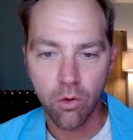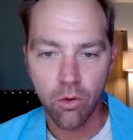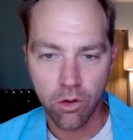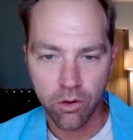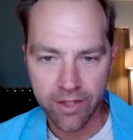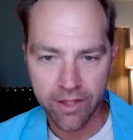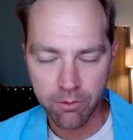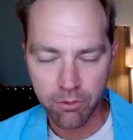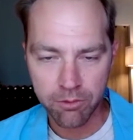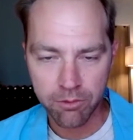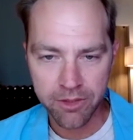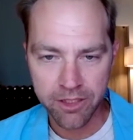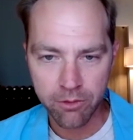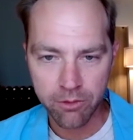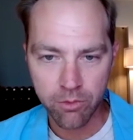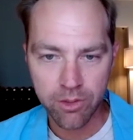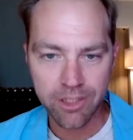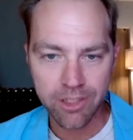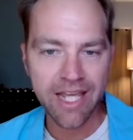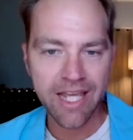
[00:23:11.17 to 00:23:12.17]
or that would
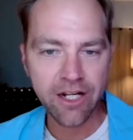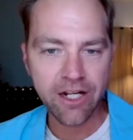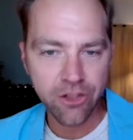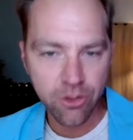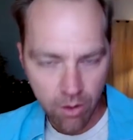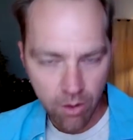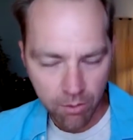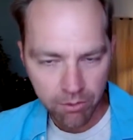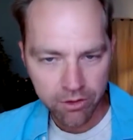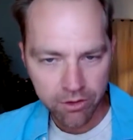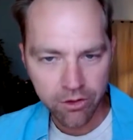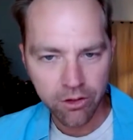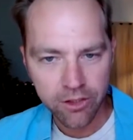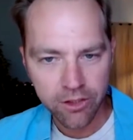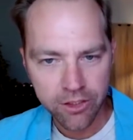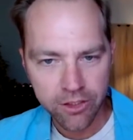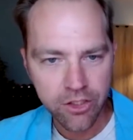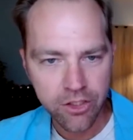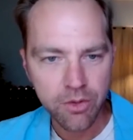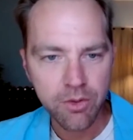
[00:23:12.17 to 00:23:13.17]
be related to what we're
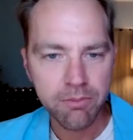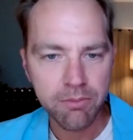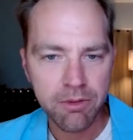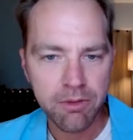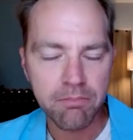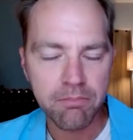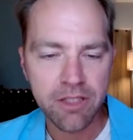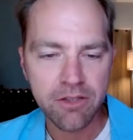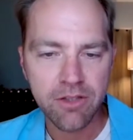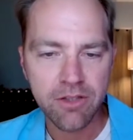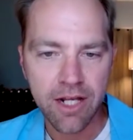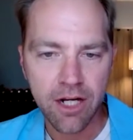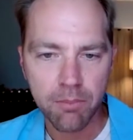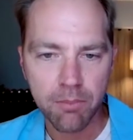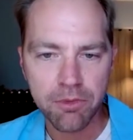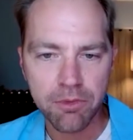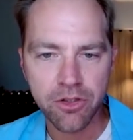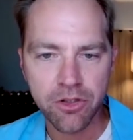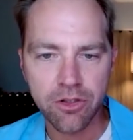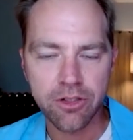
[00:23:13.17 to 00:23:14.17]
currently doing but miss that
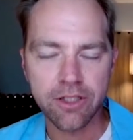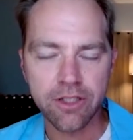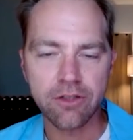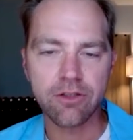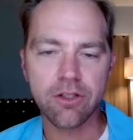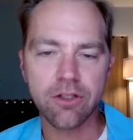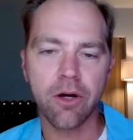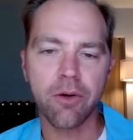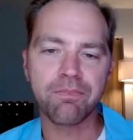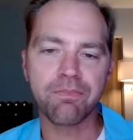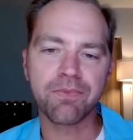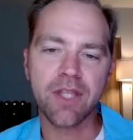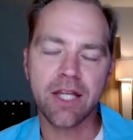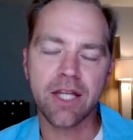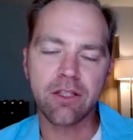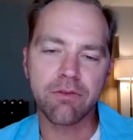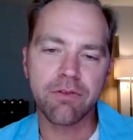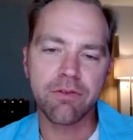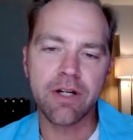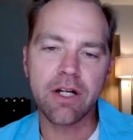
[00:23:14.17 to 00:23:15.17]
opportunity so
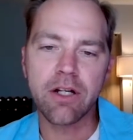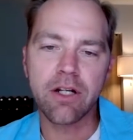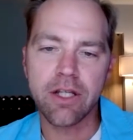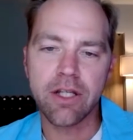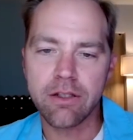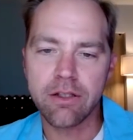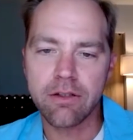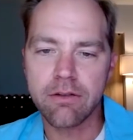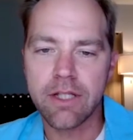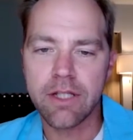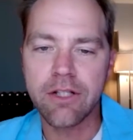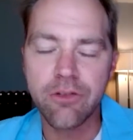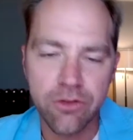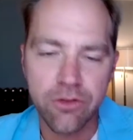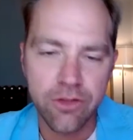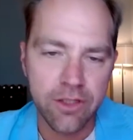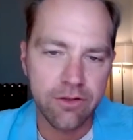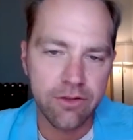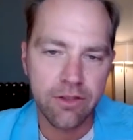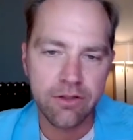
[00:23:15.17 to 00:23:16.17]
that's a very
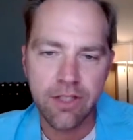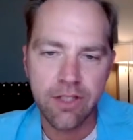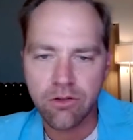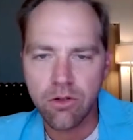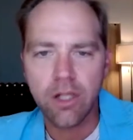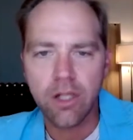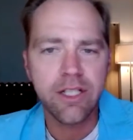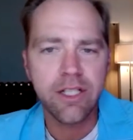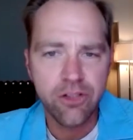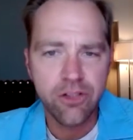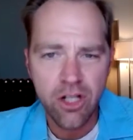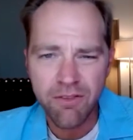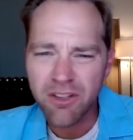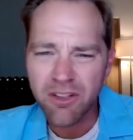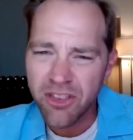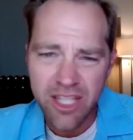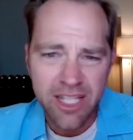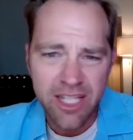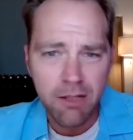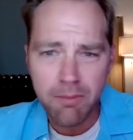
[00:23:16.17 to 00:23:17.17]
interesting success uh, did you
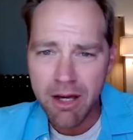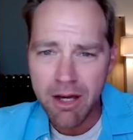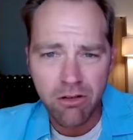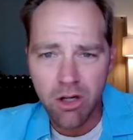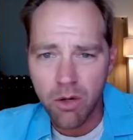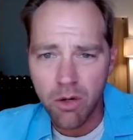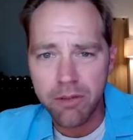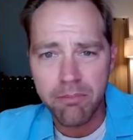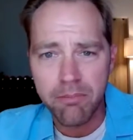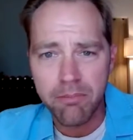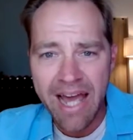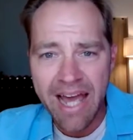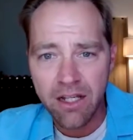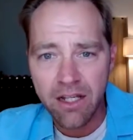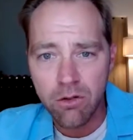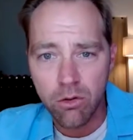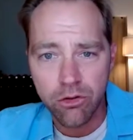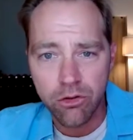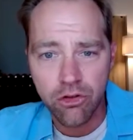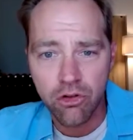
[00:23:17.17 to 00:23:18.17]
ever think about going
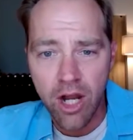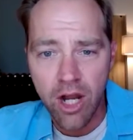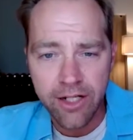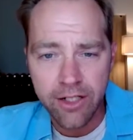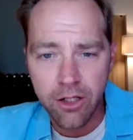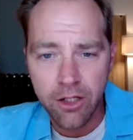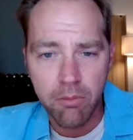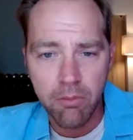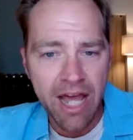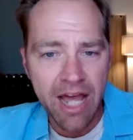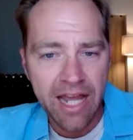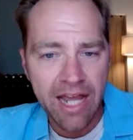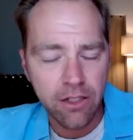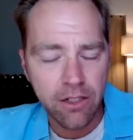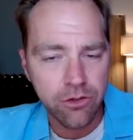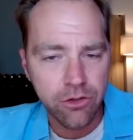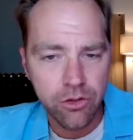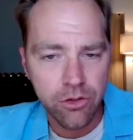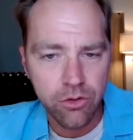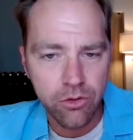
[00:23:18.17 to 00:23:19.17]
back or trying to go
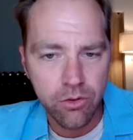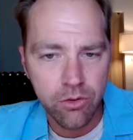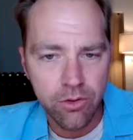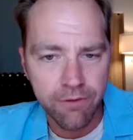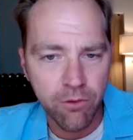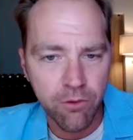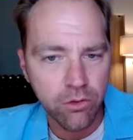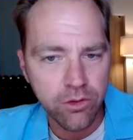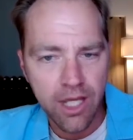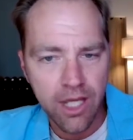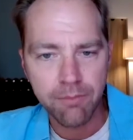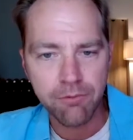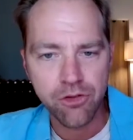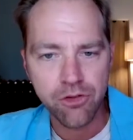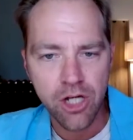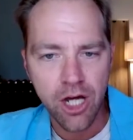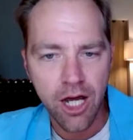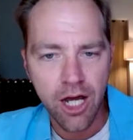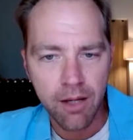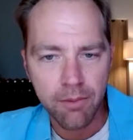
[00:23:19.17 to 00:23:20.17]
back to a full-time
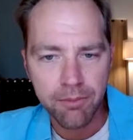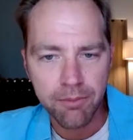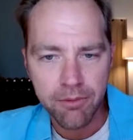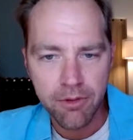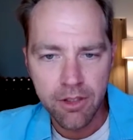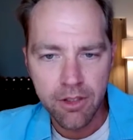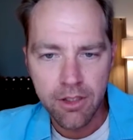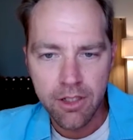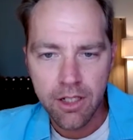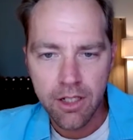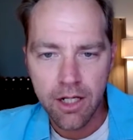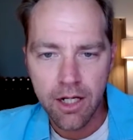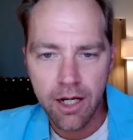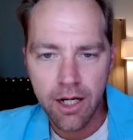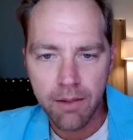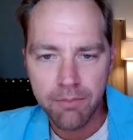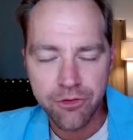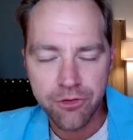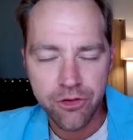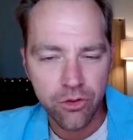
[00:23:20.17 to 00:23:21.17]
job
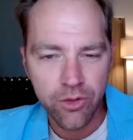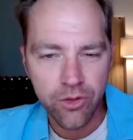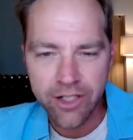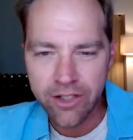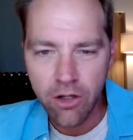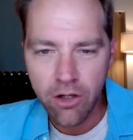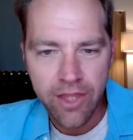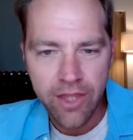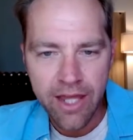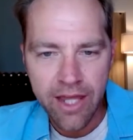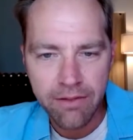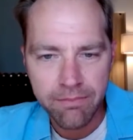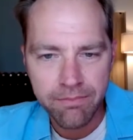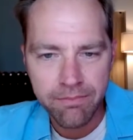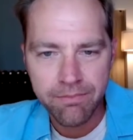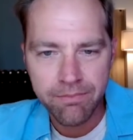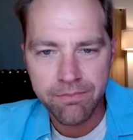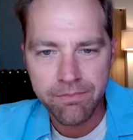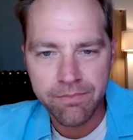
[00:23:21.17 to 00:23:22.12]
um, during all that